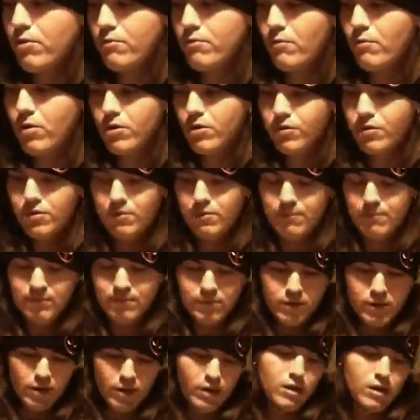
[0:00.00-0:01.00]
was,
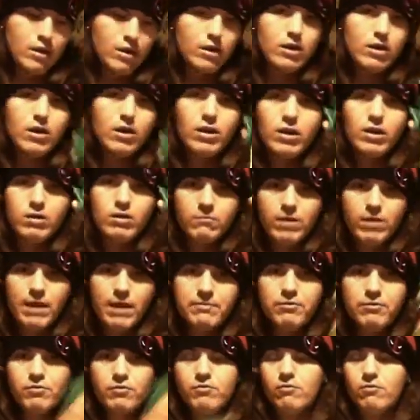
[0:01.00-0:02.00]
and the
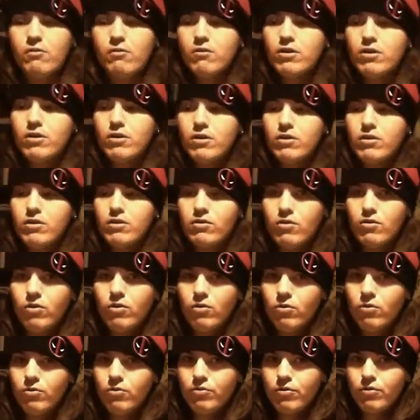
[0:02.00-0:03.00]
Raptor Zord
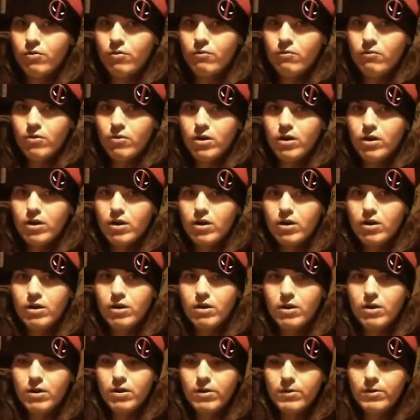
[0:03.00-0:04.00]
goes
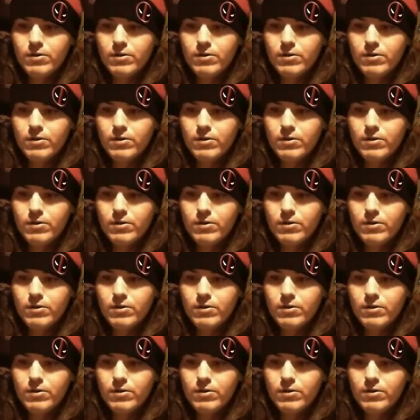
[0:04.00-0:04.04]
where